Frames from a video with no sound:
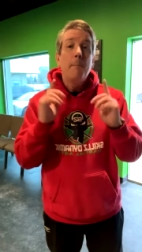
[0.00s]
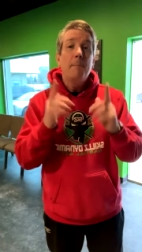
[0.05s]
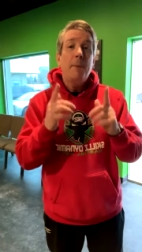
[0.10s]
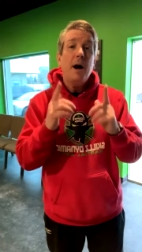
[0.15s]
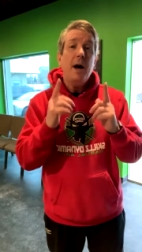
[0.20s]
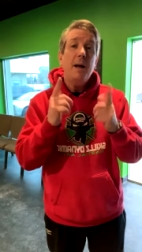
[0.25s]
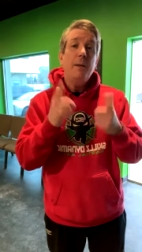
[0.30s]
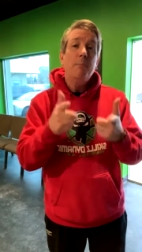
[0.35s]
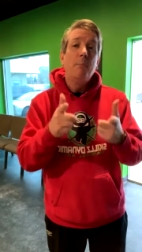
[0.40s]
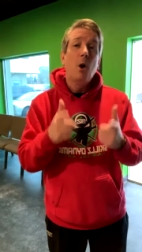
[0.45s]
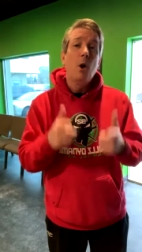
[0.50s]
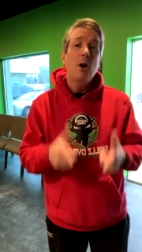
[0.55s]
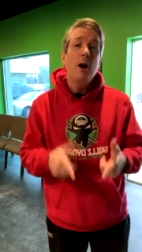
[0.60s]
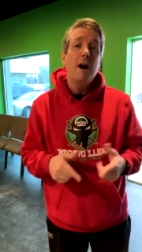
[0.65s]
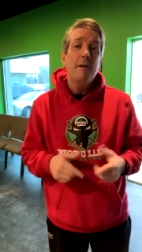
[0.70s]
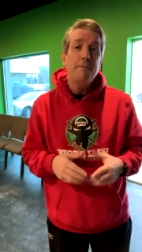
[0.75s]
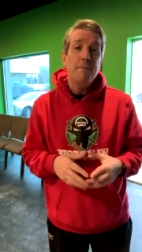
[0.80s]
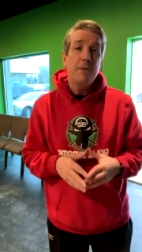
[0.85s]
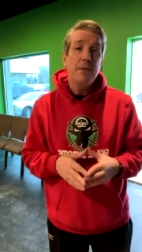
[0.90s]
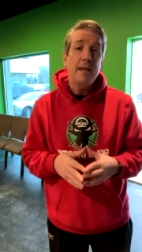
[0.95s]
But more
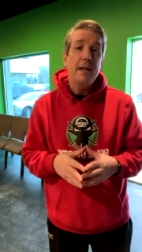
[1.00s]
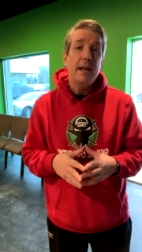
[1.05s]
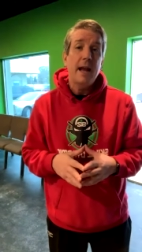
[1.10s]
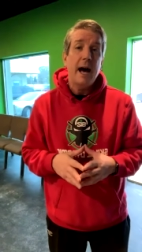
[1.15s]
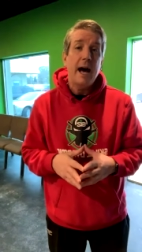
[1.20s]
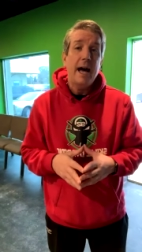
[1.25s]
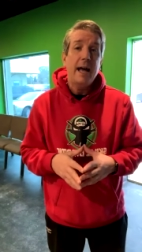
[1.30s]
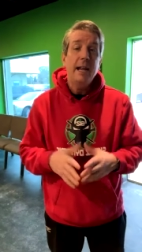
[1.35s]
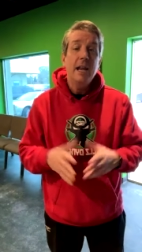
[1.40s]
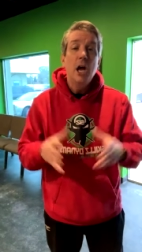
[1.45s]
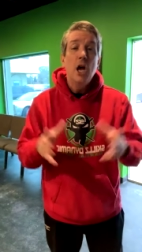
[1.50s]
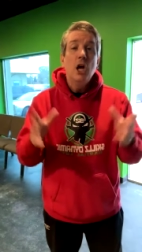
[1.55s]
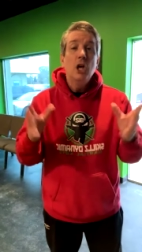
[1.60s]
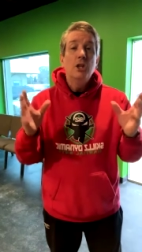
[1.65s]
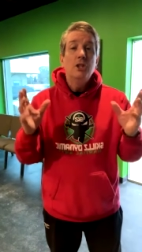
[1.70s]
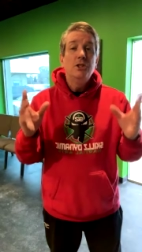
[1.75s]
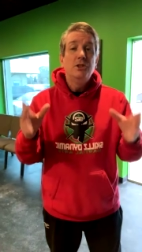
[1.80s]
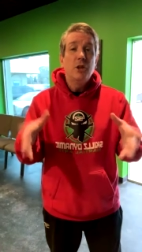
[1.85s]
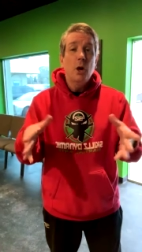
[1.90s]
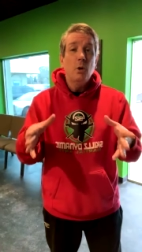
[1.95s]
often than not,
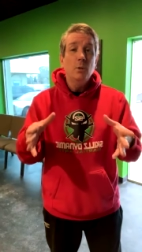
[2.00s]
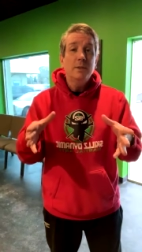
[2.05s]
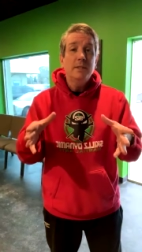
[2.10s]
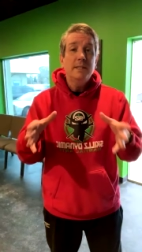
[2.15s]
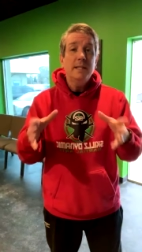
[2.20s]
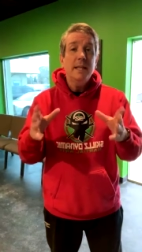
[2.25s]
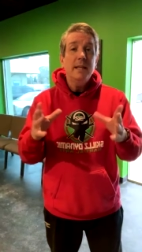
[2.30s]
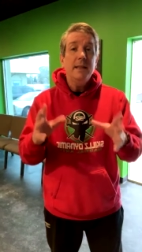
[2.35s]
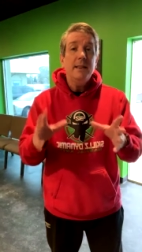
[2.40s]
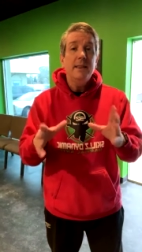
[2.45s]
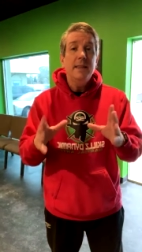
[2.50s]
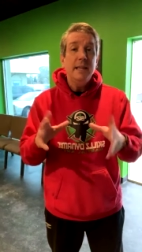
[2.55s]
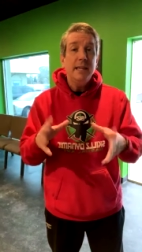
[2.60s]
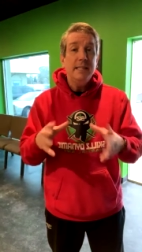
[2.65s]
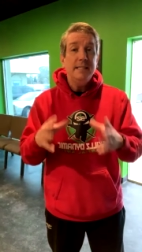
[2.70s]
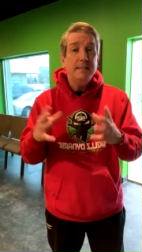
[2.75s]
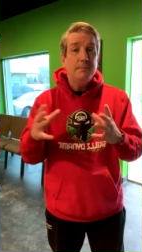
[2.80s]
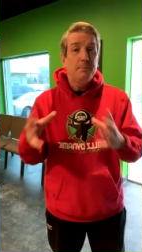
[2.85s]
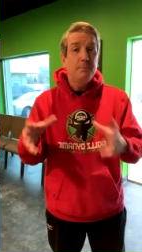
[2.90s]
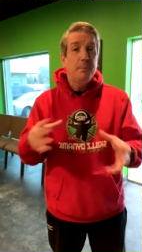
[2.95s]
don't see
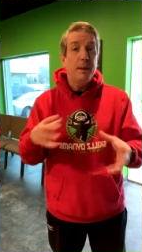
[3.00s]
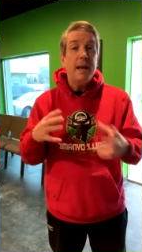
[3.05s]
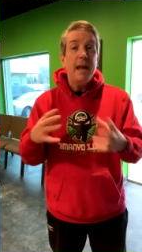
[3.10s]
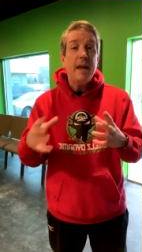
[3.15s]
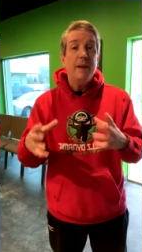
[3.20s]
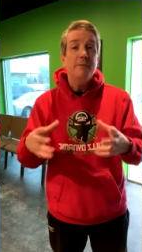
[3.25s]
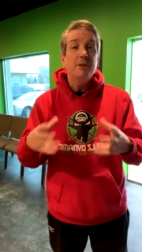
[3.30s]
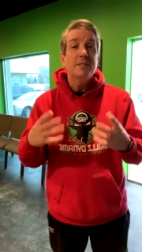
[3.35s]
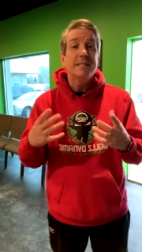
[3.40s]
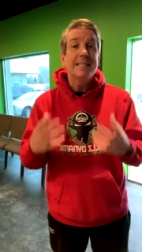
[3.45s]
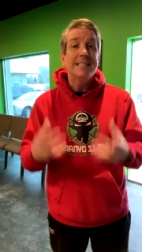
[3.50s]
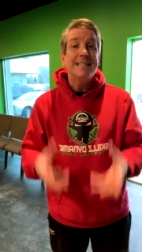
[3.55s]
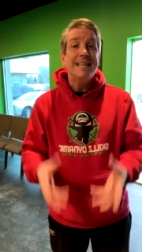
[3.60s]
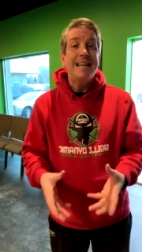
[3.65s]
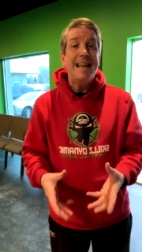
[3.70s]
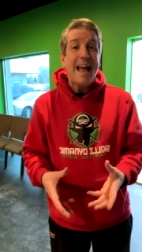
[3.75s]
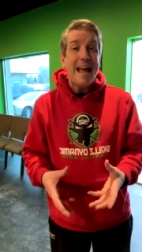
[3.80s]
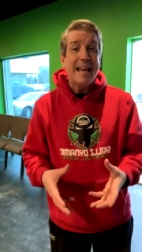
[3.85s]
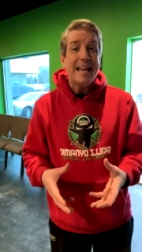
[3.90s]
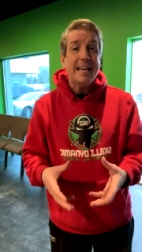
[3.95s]
these behaviors as
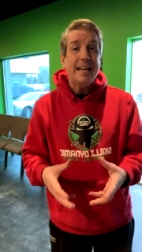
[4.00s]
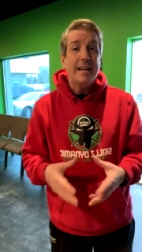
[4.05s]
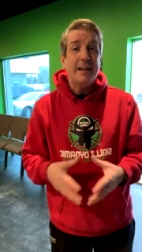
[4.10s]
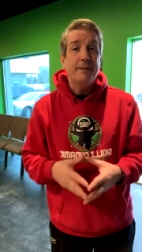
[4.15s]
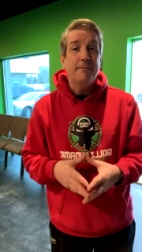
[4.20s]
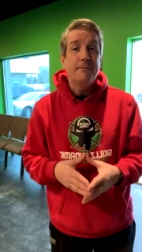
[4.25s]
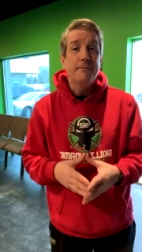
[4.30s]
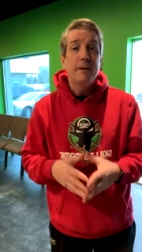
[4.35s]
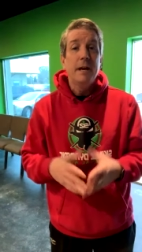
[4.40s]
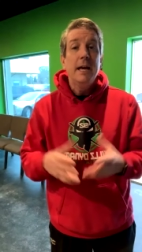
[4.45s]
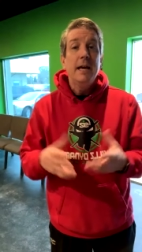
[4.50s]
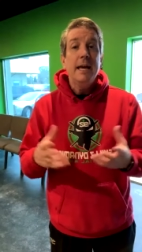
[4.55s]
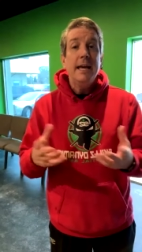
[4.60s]
negative.